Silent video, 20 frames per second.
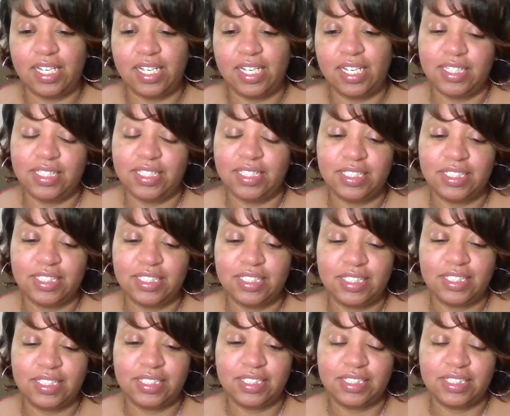
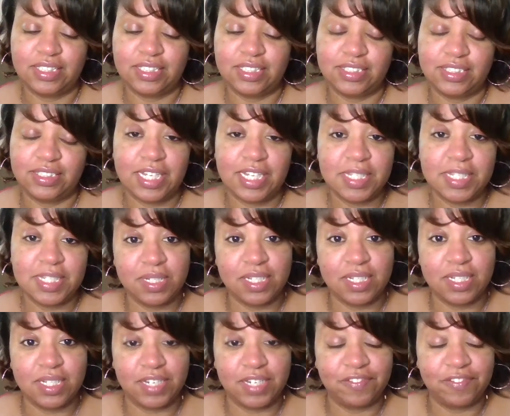uh, today's
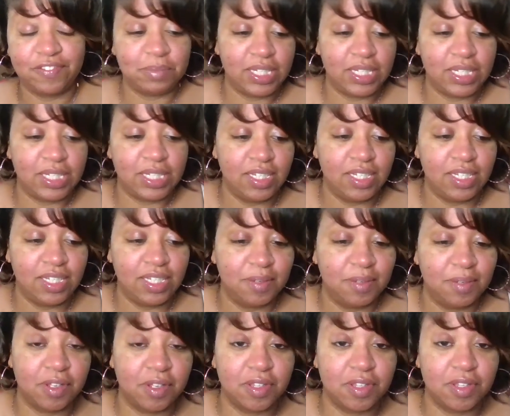been a good day for me.
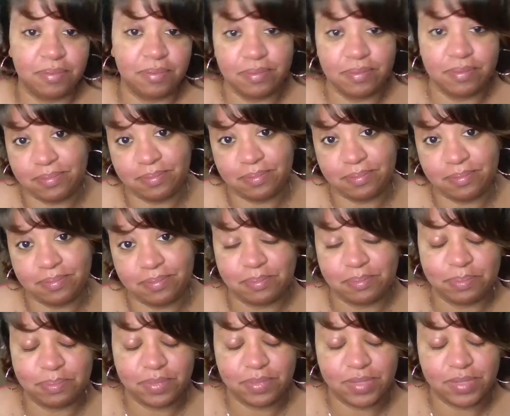Well, the
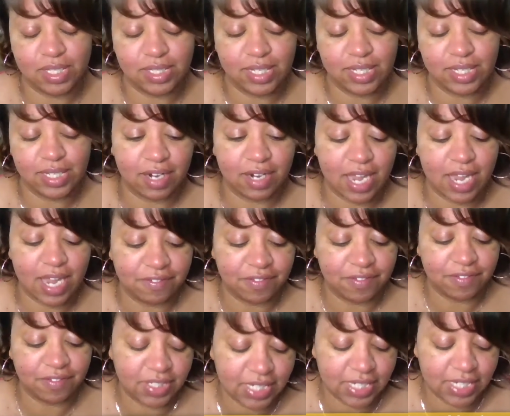the later
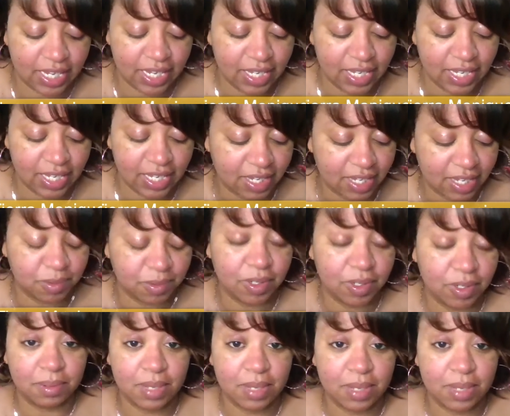half of the day, I
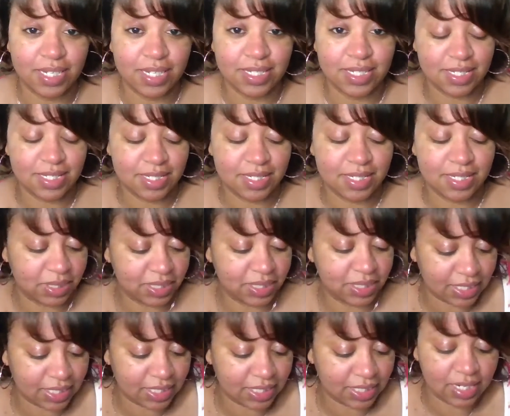woke up kind of dizzy,
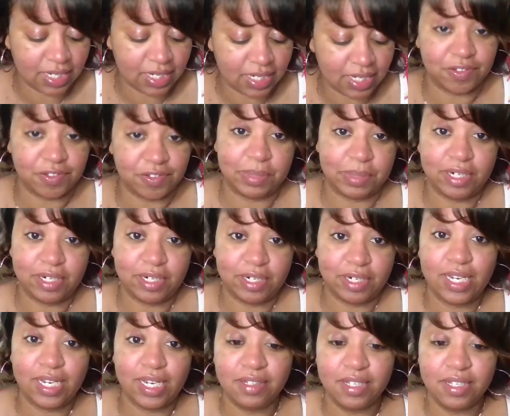but thank God I feel
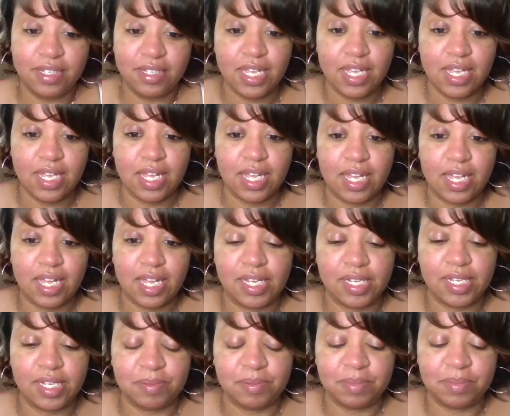better now.
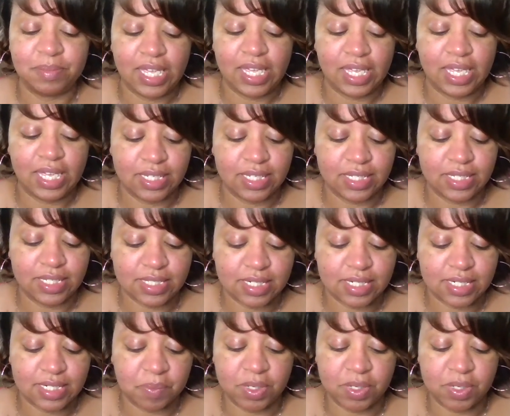Um,
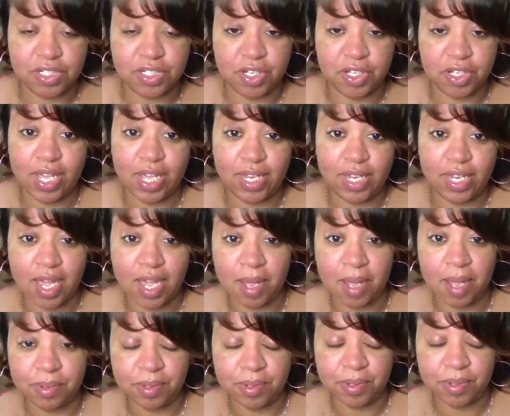and I wanted to go ahead and
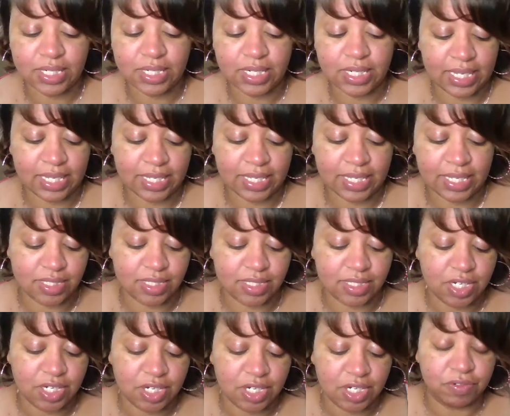hop on
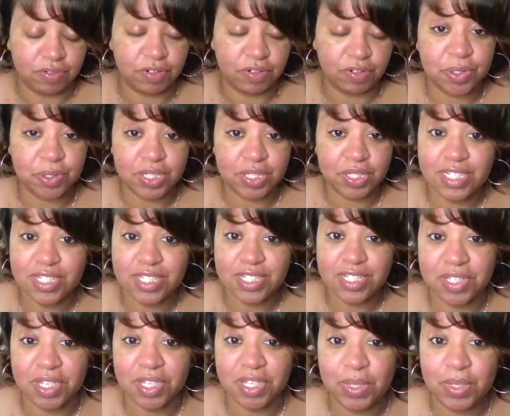and record
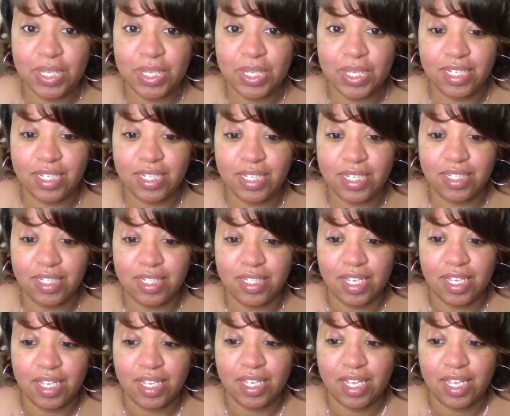this so that we can
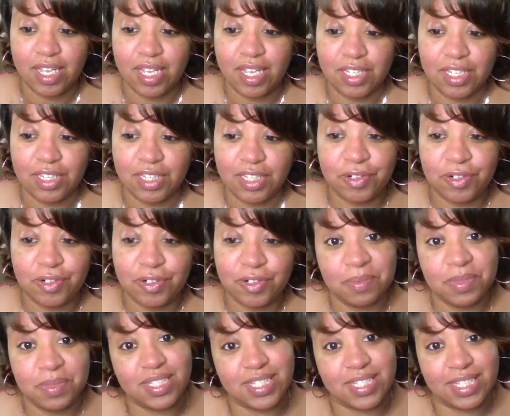learn
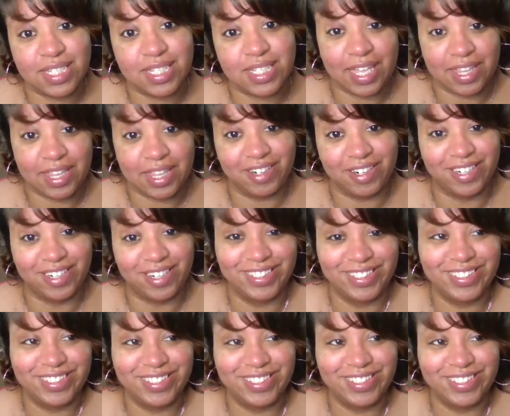something together.